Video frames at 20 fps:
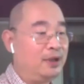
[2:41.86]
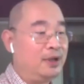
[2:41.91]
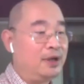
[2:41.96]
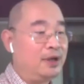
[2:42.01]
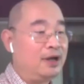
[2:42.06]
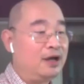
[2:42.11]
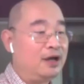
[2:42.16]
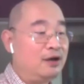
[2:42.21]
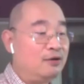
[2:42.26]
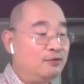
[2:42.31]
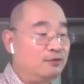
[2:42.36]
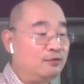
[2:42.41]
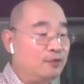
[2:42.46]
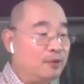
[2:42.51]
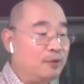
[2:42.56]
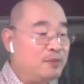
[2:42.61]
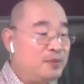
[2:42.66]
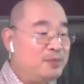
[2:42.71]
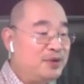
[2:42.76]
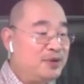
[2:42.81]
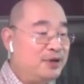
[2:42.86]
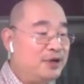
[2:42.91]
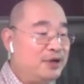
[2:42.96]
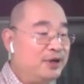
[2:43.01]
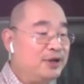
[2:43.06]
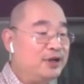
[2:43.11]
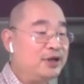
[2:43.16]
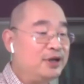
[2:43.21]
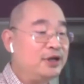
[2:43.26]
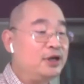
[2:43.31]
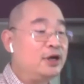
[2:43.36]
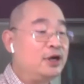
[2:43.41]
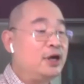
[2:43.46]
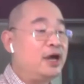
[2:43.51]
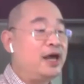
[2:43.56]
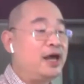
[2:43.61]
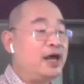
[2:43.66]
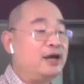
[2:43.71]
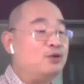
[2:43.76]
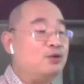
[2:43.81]
But from a beginner,
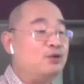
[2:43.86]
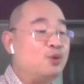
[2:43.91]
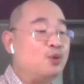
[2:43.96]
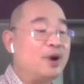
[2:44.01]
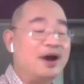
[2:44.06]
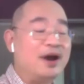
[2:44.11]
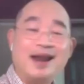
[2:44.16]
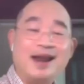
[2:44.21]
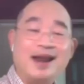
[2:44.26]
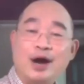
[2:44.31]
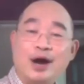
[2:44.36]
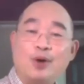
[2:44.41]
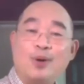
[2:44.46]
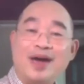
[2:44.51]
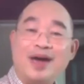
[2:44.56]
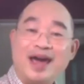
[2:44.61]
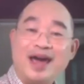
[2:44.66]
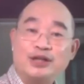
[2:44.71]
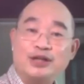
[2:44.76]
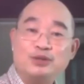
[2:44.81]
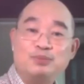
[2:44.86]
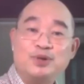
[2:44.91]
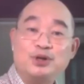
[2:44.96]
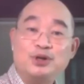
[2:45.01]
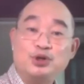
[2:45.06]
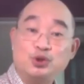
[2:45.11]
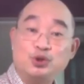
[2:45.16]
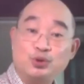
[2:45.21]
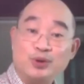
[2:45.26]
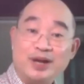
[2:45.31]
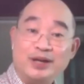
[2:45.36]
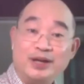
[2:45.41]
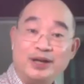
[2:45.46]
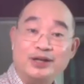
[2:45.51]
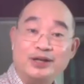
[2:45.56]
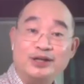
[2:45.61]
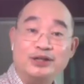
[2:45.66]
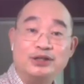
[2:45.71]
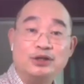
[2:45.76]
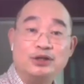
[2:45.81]
and who are now expert
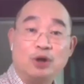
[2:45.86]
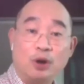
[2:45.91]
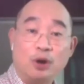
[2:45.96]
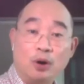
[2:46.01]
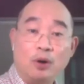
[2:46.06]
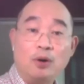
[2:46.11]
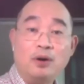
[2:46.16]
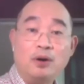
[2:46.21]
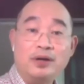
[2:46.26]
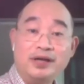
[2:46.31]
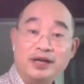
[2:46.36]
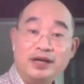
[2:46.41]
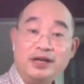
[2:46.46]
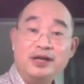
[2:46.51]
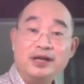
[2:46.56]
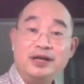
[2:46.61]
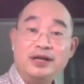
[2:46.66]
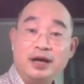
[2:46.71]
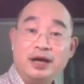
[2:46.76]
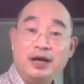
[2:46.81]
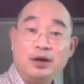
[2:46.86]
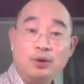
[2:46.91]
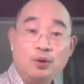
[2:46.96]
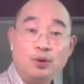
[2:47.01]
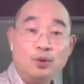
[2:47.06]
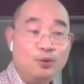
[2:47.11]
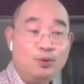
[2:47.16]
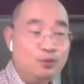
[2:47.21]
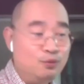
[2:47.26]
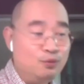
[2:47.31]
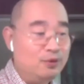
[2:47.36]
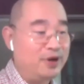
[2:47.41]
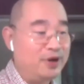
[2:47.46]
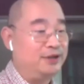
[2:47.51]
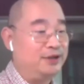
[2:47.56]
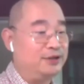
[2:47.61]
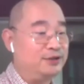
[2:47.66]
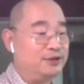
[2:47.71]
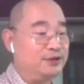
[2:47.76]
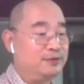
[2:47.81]
traders or in their own
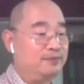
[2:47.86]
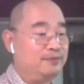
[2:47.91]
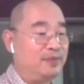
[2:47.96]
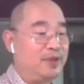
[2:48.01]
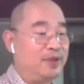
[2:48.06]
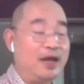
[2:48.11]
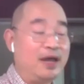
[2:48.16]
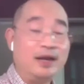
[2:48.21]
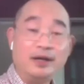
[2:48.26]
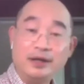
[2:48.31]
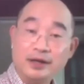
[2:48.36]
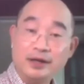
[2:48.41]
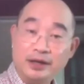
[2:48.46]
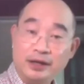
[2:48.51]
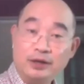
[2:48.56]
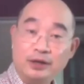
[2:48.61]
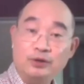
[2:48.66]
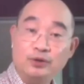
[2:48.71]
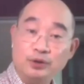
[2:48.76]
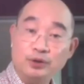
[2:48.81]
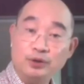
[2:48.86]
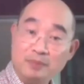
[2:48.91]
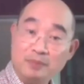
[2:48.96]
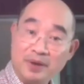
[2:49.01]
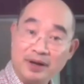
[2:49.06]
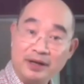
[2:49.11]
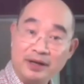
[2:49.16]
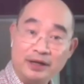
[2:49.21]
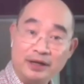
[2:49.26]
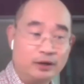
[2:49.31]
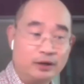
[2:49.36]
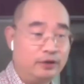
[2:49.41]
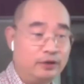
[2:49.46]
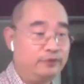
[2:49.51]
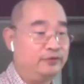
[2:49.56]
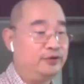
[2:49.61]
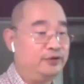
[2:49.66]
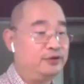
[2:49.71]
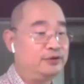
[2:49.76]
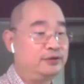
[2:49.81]
right and earning good money out
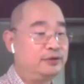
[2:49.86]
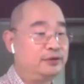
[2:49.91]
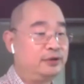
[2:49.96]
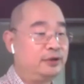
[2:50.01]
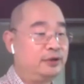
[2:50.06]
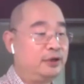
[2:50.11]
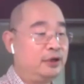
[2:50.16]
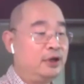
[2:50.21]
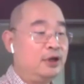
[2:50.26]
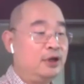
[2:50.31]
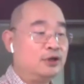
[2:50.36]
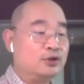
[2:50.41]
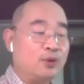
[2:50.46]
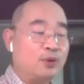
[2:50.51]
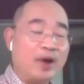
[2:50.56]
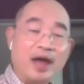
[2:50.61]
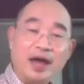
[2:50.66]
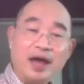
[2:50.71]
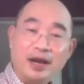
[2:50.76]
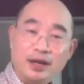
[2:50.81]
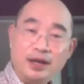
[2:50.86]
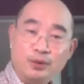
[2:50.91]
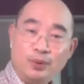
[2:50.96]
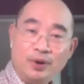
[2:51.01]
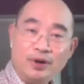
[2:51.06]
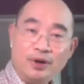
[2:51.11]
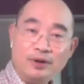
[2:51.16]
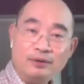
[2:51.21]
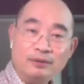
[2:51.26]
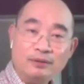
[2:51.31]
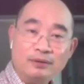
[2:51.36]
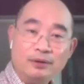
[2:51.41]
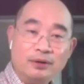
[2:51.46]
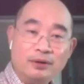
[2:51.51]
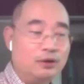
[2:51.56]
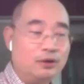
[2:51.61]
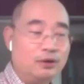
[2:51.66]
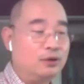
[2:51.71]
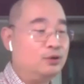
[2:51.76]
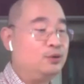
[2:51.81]
of it. So anyone
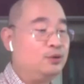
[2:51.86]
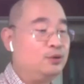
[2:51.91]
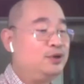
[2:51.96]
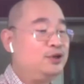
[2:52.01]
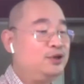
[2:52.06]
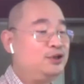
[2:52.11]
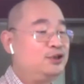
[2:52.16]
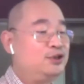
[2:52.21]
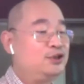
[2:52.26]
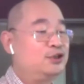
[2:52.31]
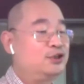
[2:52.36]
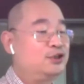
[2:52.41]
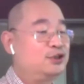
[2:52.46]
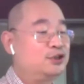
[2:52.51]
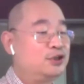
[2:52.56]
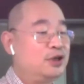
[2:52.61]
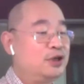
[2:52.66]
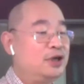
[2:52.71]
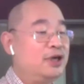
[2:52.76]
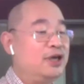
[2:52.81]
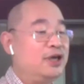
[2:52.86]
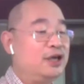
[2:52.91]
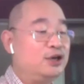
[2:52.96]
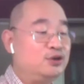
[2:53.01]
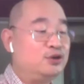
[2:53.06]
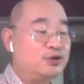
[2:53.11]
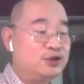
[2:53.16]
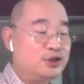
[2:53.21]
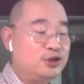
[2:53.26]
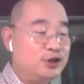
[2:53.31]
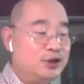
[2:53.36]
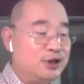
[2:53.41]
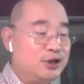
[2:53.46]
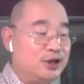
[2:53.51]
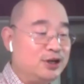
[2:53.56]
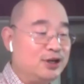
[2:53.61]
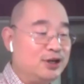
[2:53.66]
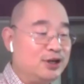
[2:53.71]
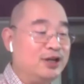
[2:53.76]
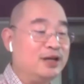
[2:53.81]
who is interested
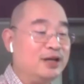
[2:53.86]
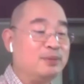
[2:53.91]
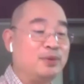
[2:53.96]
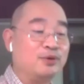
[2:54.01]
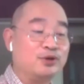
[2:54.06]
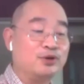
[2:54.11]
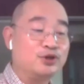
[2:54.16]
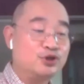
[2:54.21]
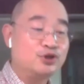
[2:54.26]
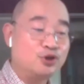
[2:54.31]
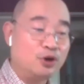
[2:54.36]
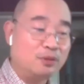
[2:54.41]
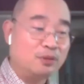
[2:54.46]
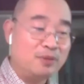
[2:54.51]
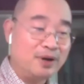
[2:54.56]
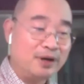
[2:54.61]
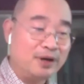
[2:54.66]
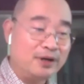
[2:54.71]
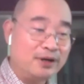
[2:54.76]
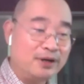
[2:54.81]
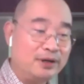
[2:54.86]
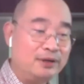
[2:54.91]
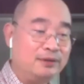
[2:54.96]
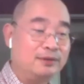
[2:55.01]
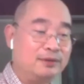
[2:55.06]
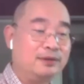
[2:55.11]
in learning about the stock market